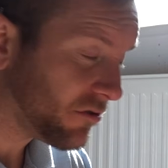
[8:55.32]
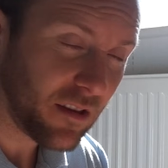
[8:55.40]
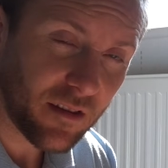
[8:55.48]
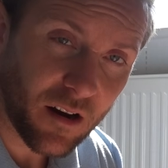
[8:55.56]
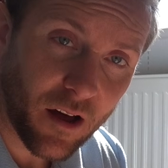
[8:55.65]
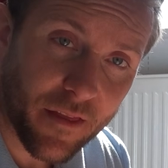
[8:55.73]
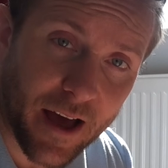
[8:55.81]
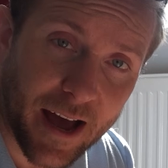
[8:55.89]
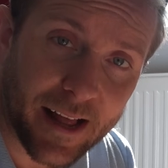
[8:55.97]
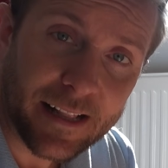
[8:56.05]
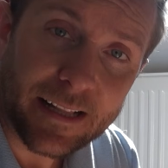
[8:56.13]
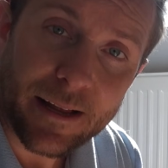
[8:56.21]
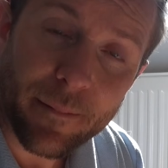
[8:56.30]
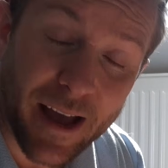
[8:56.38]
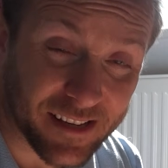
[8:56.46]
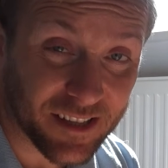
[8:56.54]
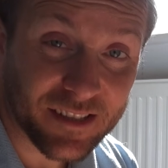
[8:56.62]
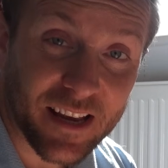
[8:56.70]
or anything like that. But
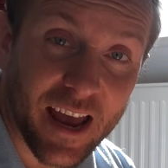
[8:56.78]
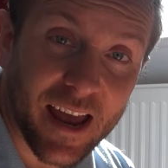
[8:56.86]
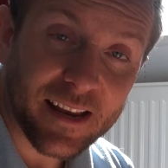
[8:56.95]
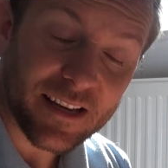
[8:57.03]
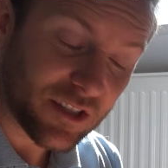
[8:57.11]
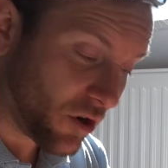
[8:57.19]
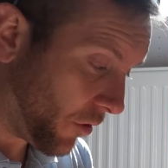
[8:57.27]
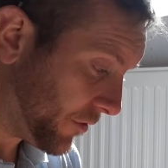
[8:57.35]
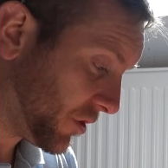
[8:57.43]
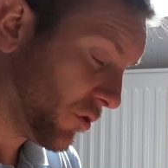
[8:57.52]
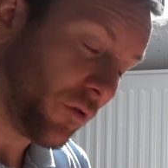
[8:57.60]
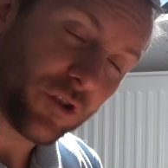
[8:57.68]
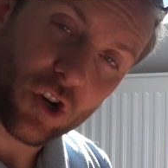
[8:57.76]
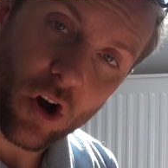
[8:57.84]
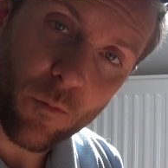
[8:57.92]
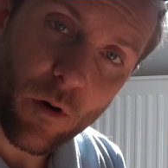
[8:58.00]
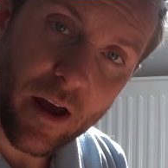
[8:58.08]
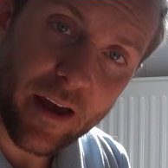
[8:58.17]
as I said, it's not the sort of
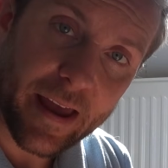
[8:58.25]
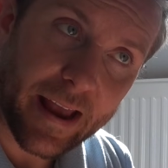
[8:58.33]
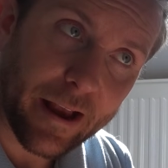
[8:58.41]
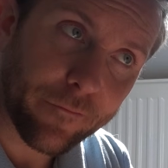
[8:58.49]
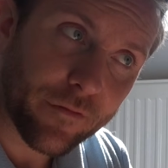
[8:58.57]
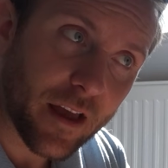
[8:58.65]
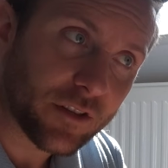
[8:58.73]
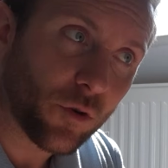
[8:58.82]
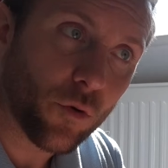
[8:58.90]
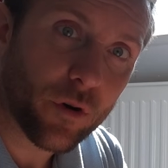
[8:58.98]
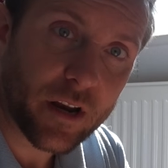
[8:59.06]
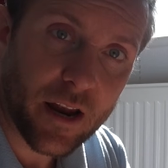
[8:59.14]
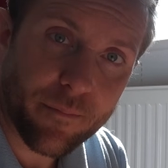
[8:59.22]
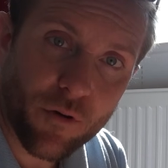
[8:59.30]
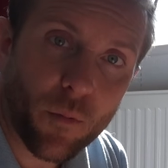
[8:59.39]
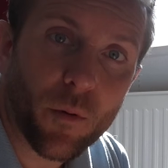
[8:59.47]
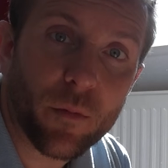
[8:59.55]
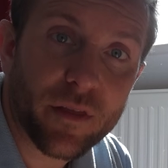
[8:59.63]
job where if there's already a
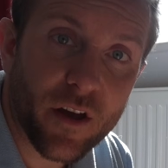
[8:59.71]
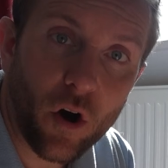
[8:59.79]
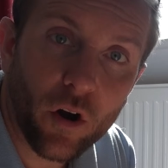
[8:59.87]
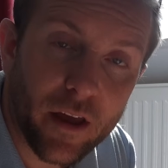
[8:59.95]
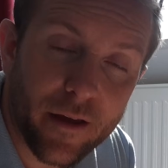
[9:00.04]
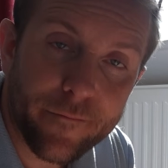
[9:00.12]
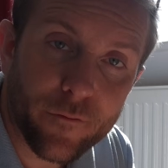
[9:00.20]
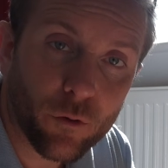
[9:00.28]
problem with the olive